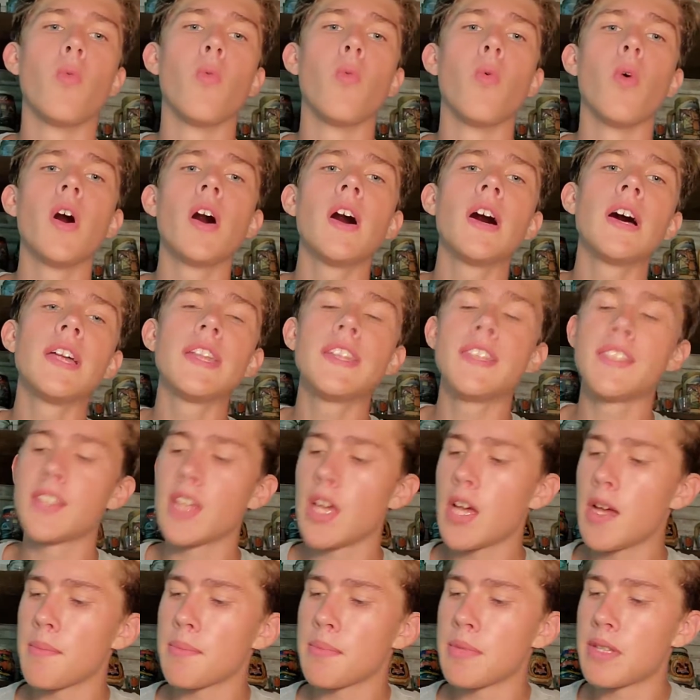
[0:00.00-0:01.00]
What is
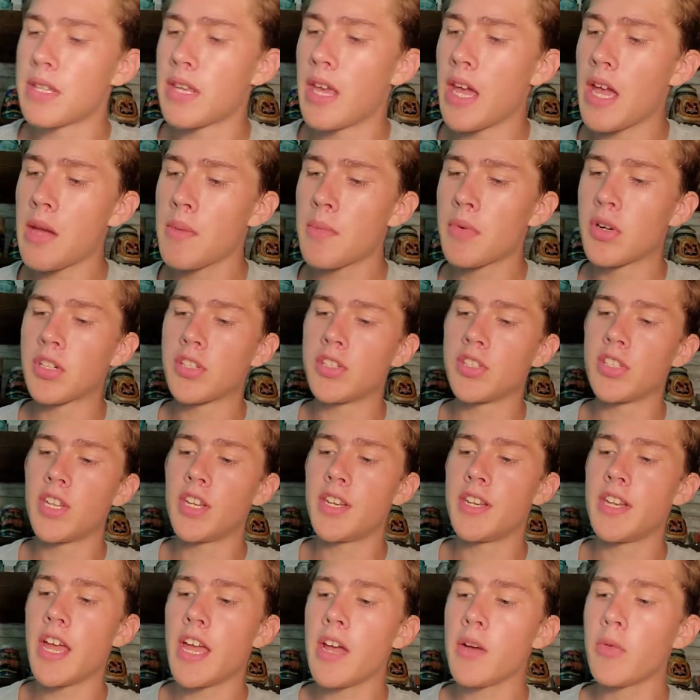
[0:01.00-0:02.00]
up, gamers?
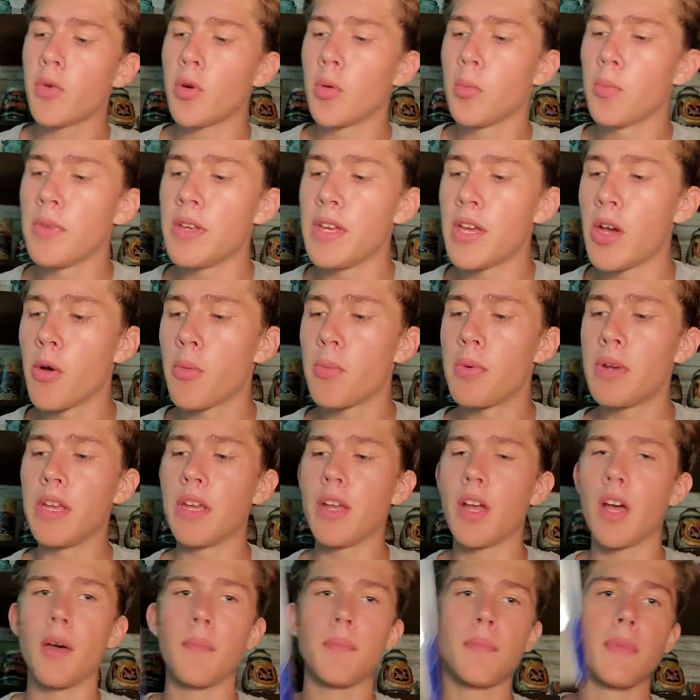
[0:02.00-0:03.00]
Today we'll be opening
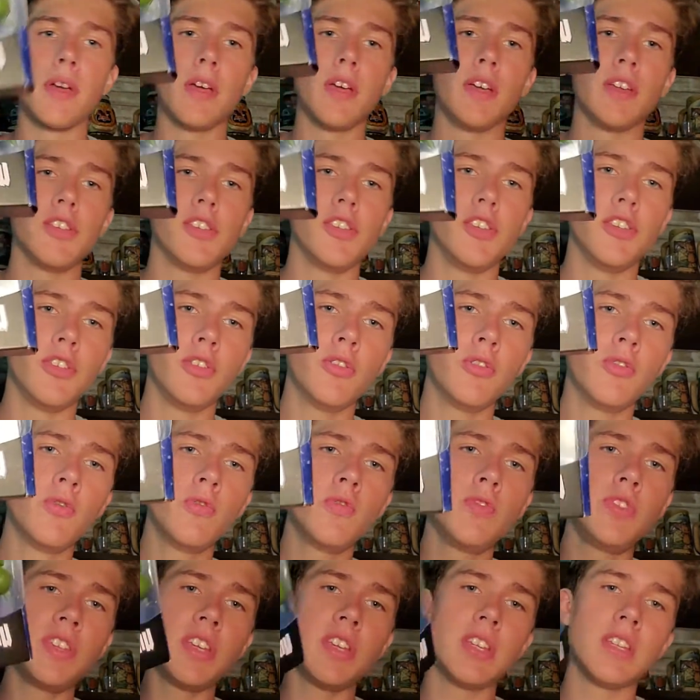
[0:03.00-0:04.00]
up
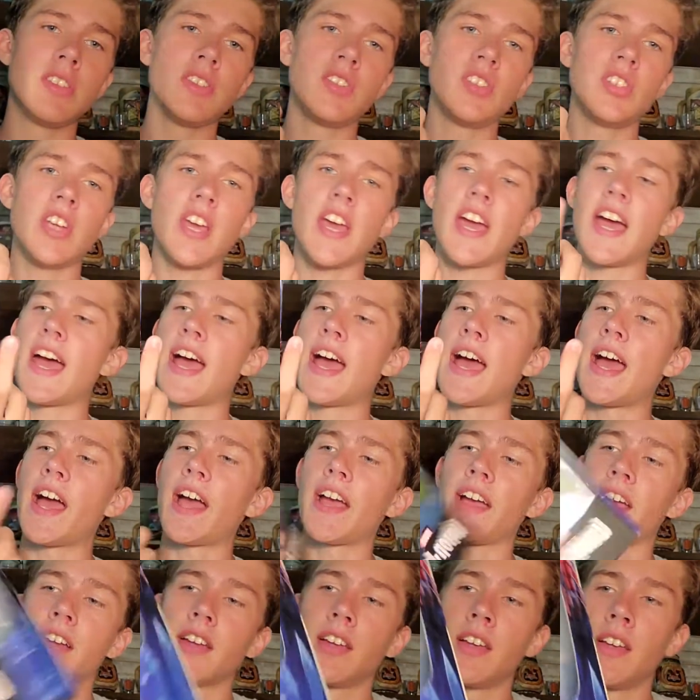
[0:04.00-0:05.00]
Union
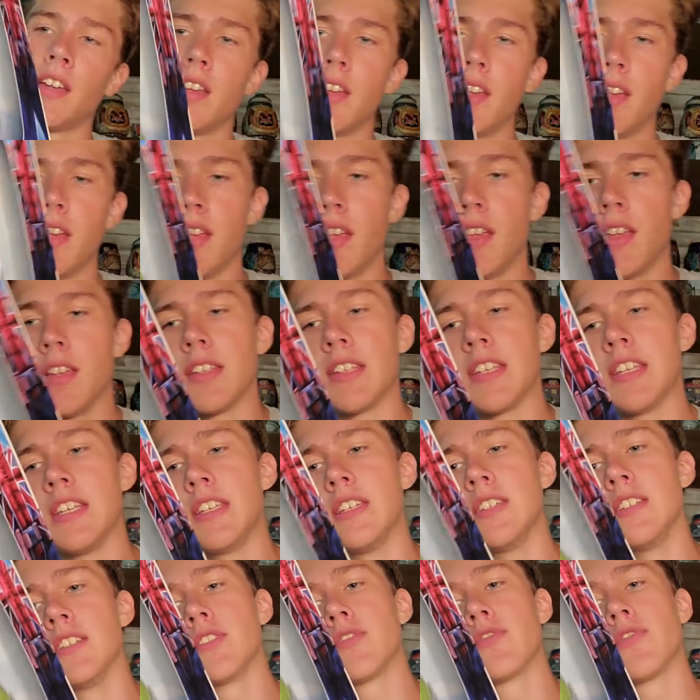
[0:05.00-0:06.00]
Jack.
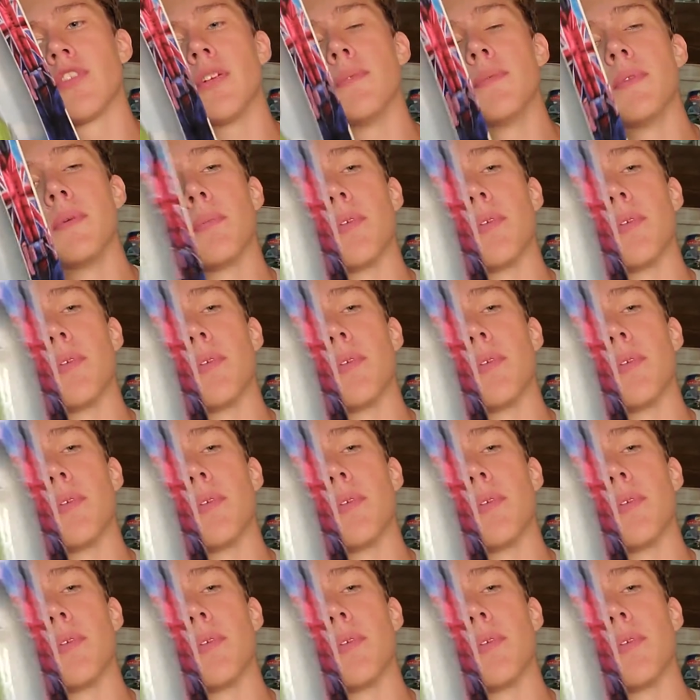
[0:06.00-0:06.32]
He is from the